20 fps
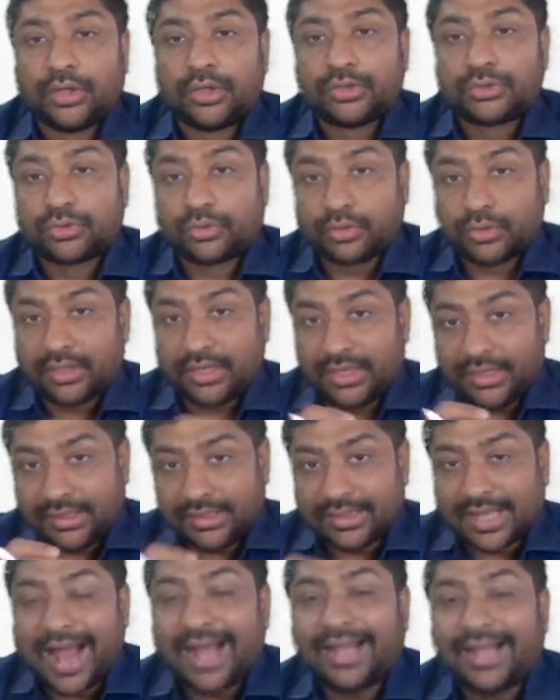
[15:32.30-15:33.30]
So in
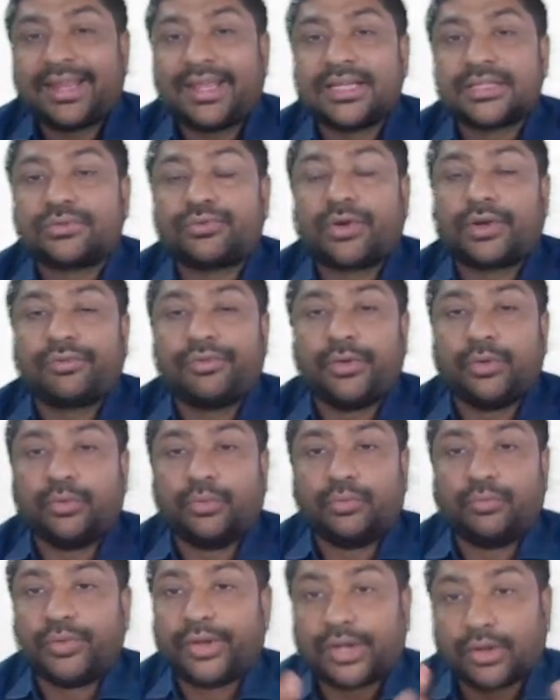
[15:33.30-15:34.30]
that case, what we do?
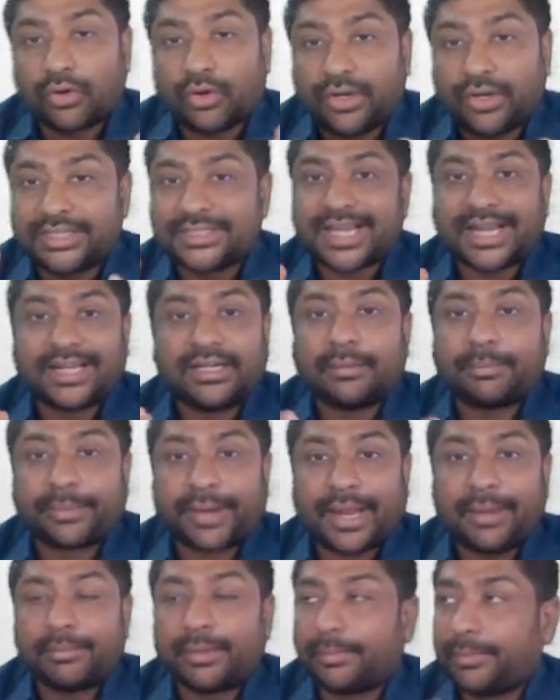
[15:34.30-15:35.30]
We cannot design a
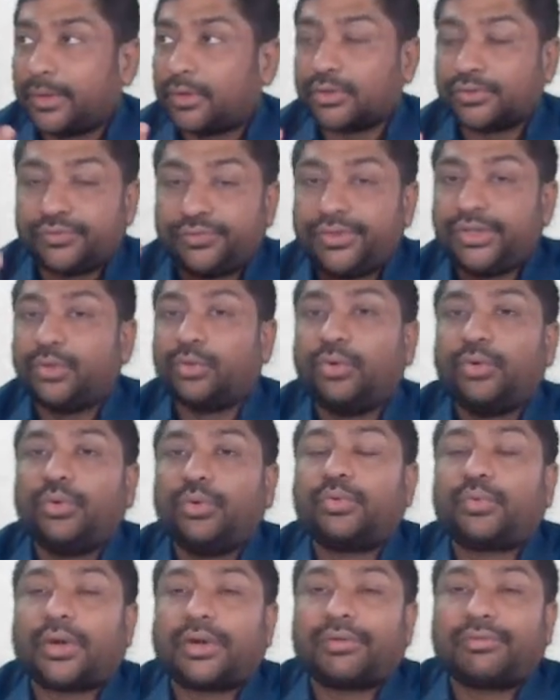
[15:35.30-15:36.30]
primer because we don't
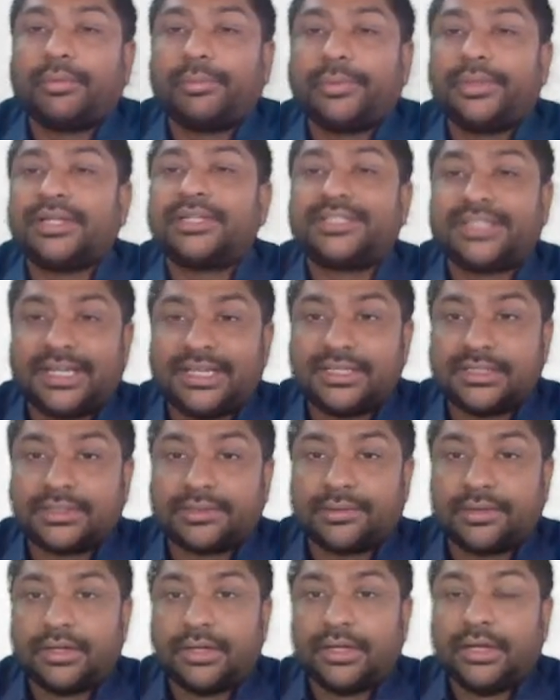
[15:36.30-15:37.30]
know what will be the change.
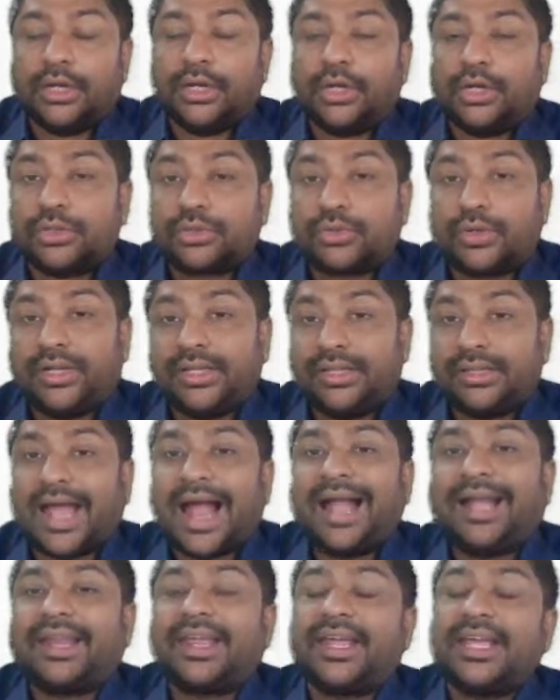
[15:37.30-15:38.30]
So in
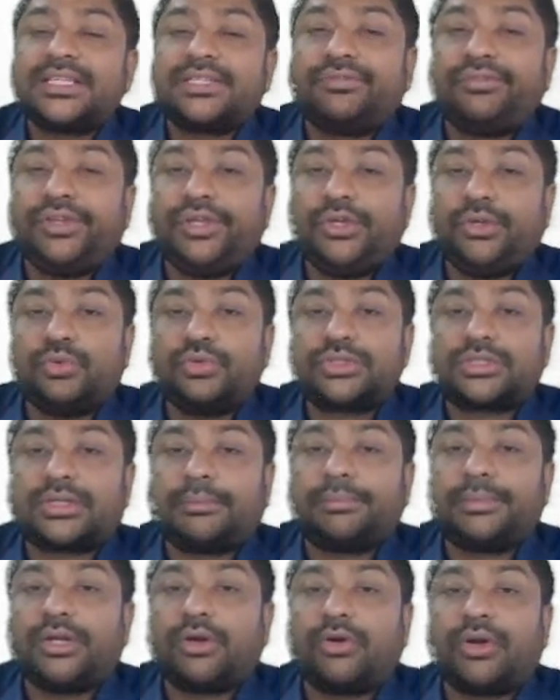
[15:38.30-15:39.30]
that case, we use
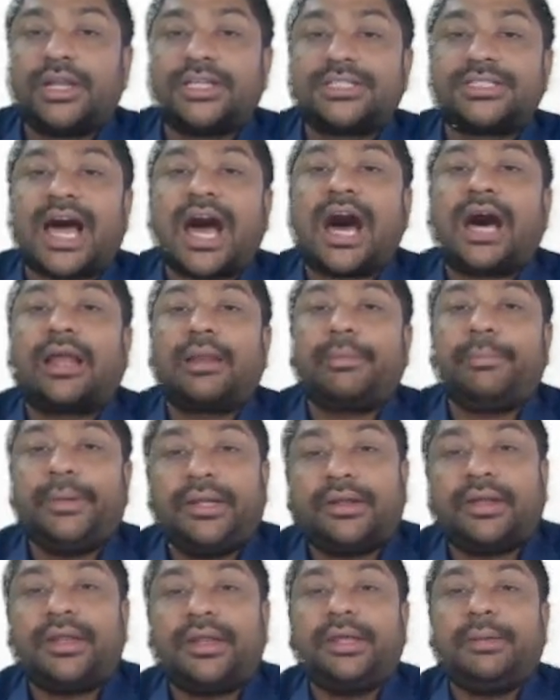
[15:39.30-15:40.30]
something called as
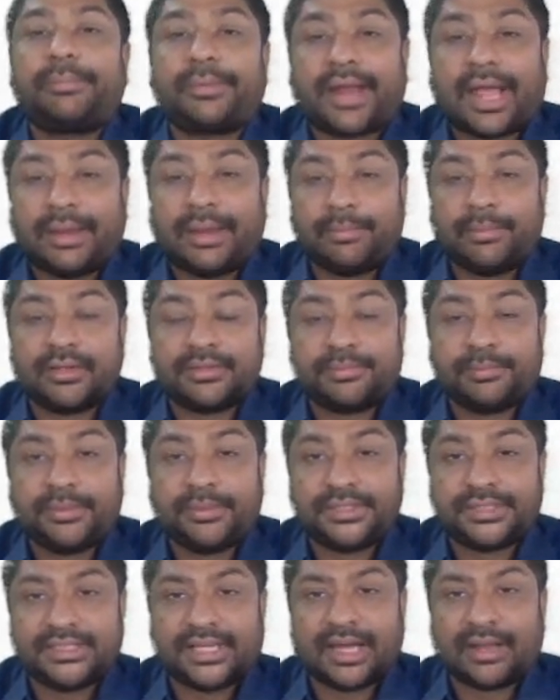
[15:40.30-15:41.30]
arbitrary prime
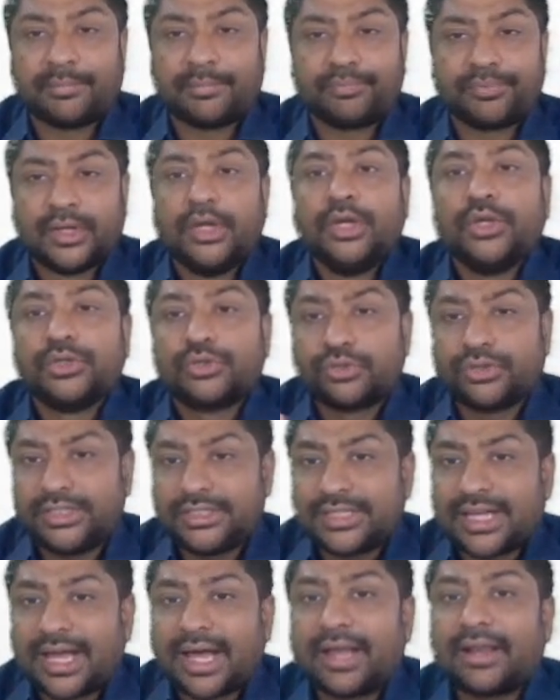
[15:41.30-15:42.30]
PCR. So
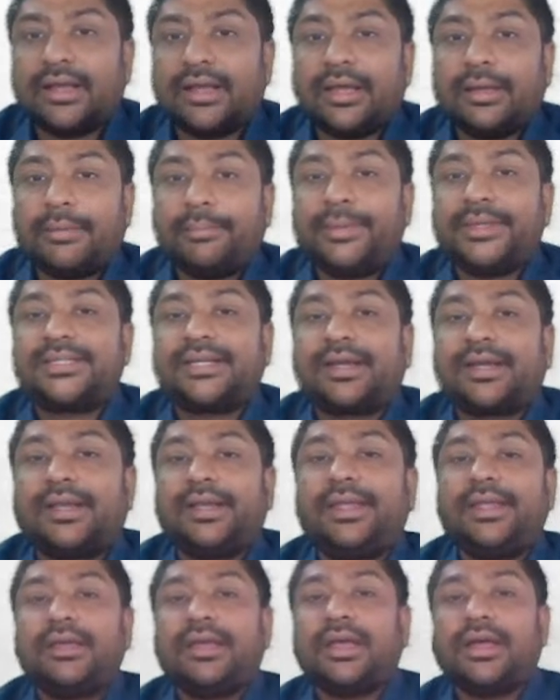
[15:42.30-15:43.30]
these are
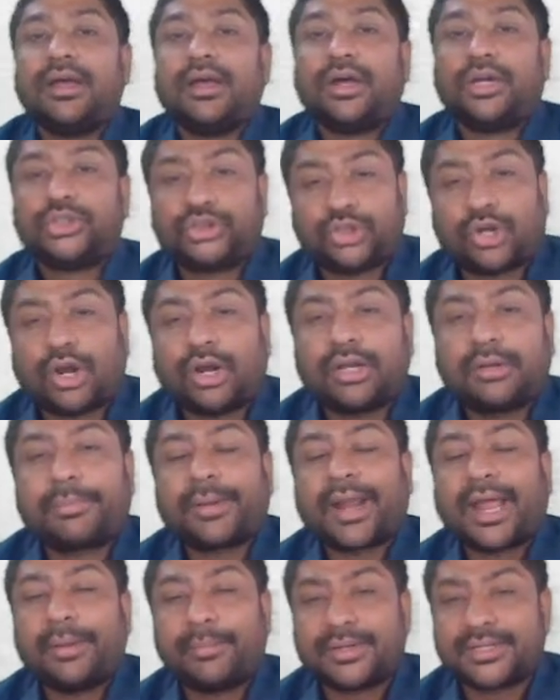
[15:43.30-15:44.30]
basically short
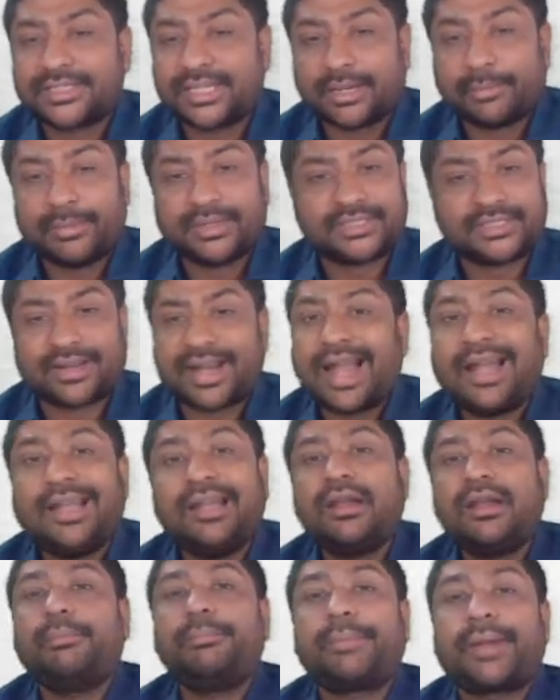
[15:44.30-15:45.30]
primer segments,
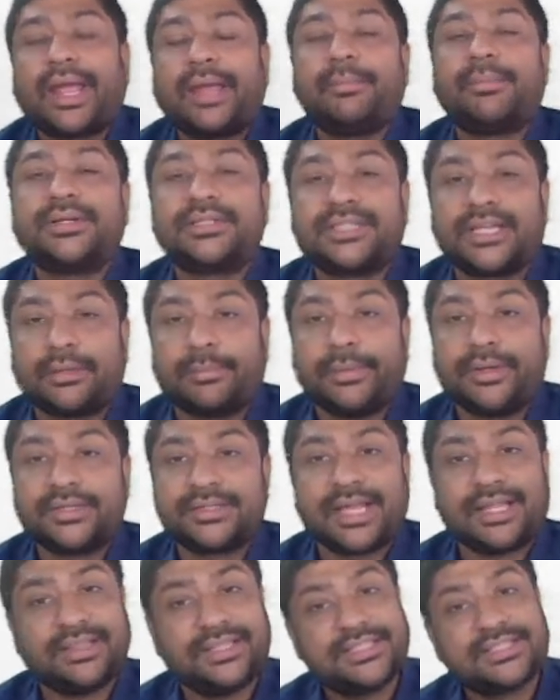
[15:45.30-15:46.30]
random primer segments,
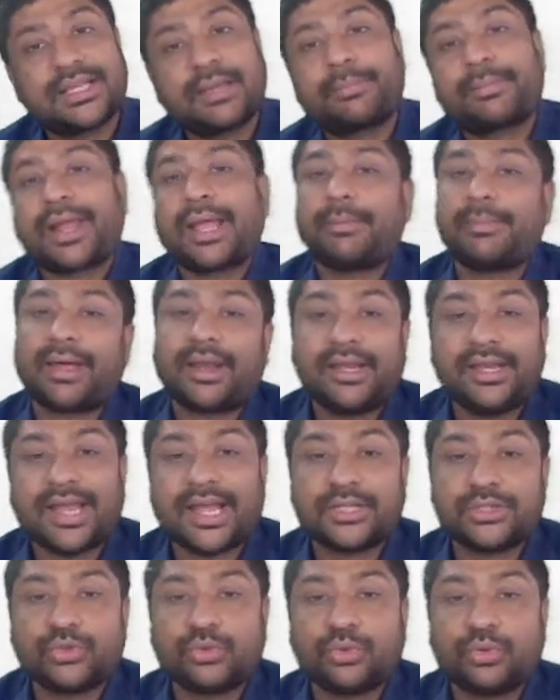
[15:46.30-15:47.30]
and these are primarily,
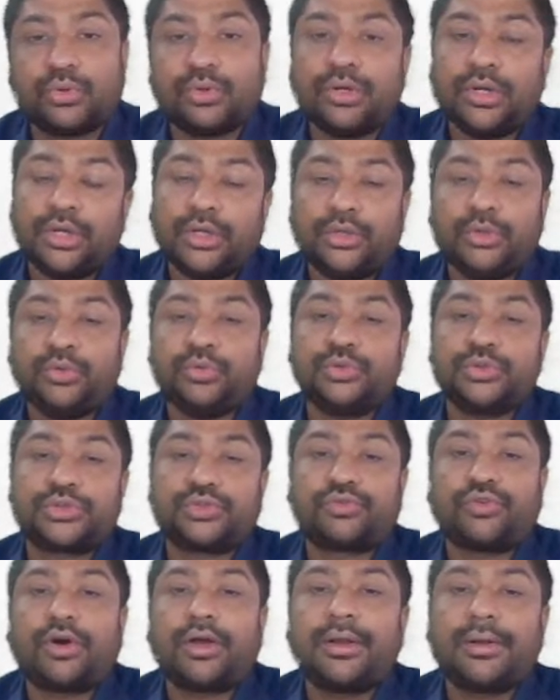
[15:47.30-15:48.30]
as you know, used
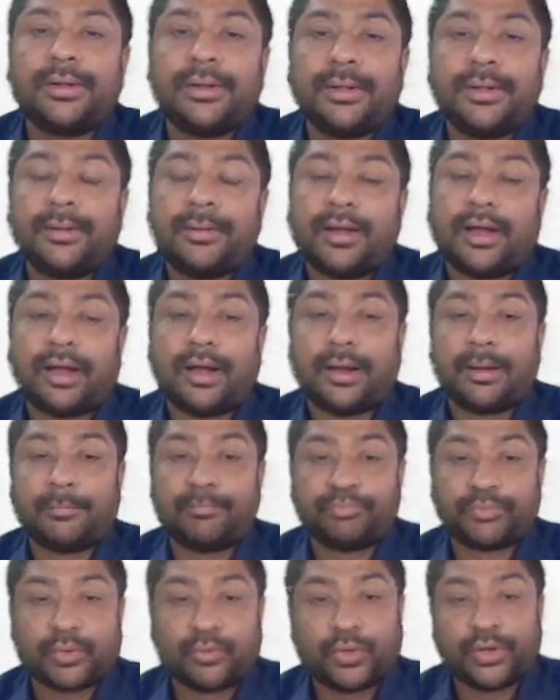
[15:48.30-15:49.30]
for
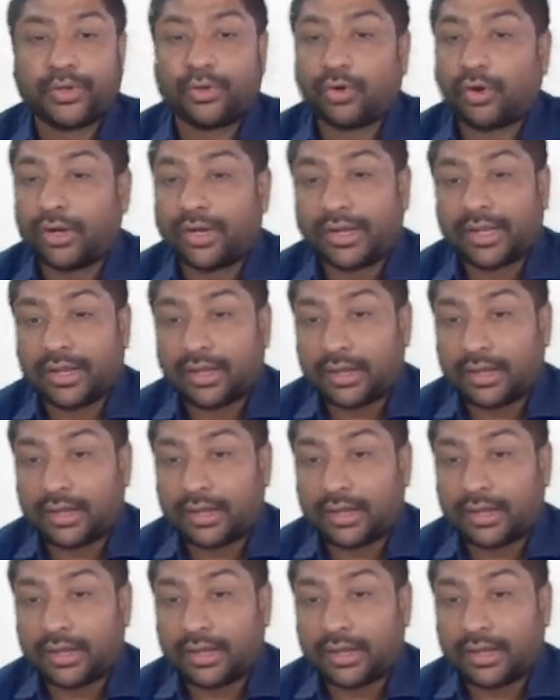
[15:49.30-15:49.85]
what you call